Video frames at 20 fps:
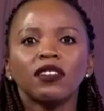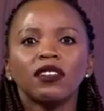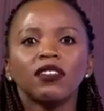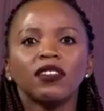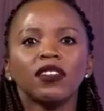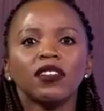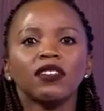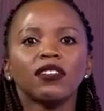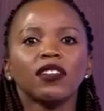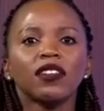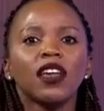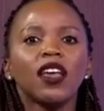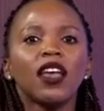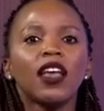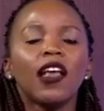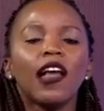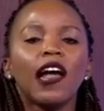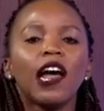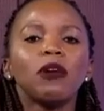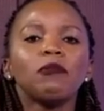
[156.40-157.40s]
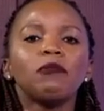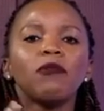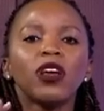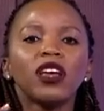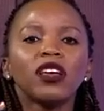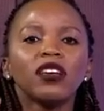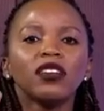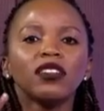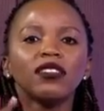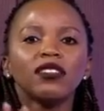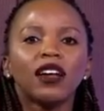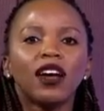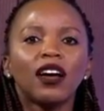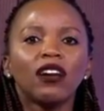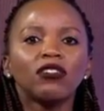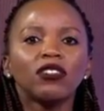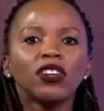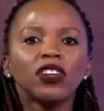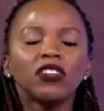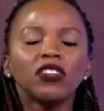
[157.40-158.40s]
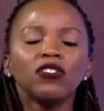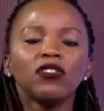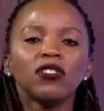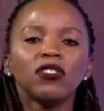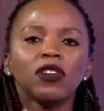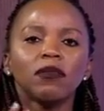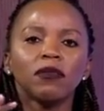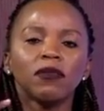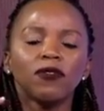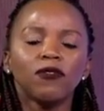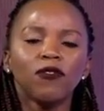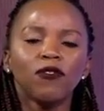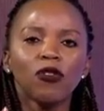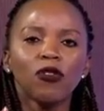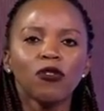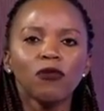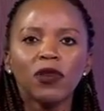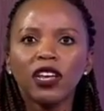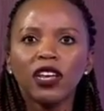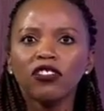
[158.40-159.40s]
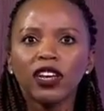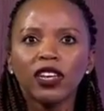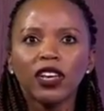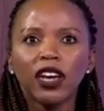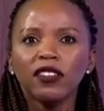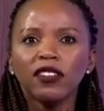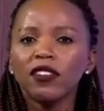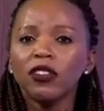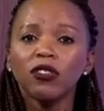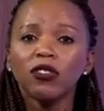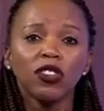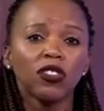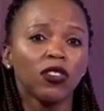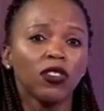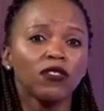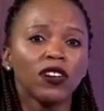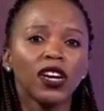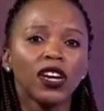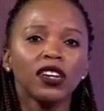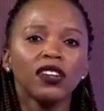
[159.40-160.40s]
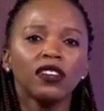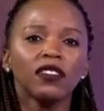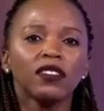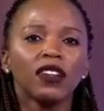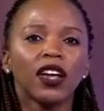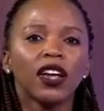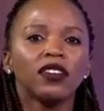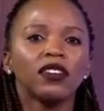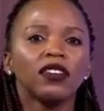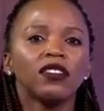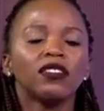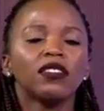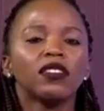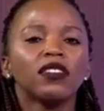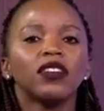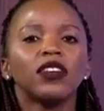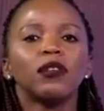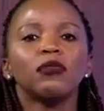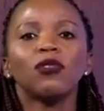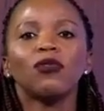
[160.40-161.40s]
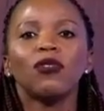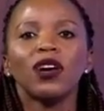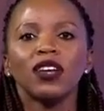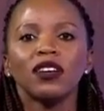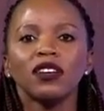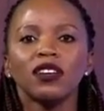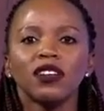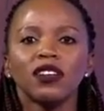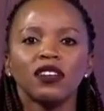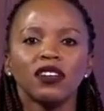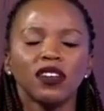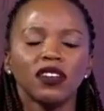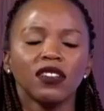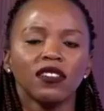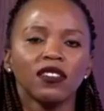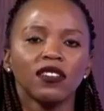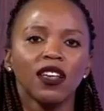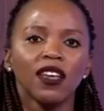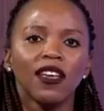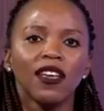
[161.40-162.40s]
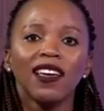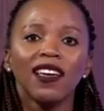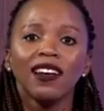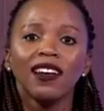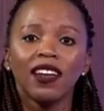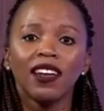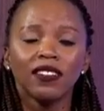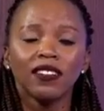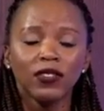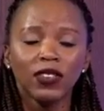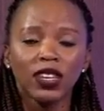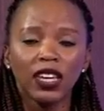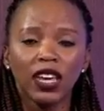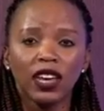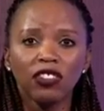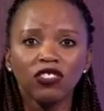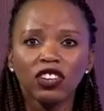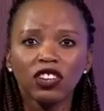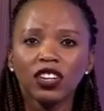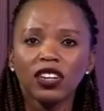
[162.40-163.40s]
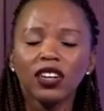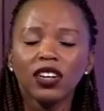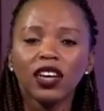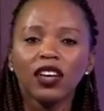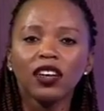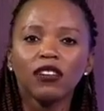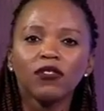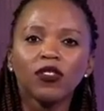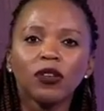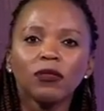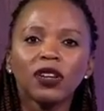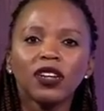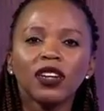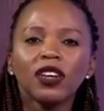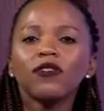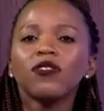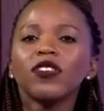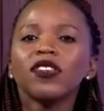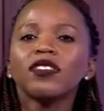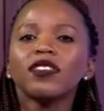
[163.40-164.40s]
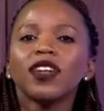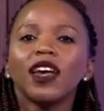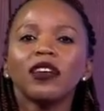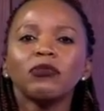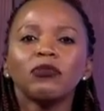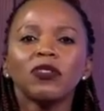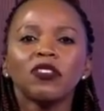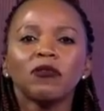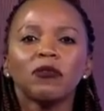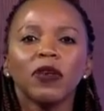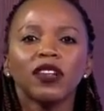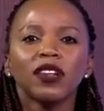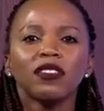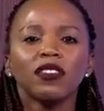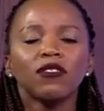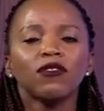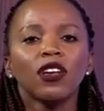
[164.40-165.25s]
is I break it down into the four major categories of any standard. Number one, it is classification, and from an IFRS 9 perspective,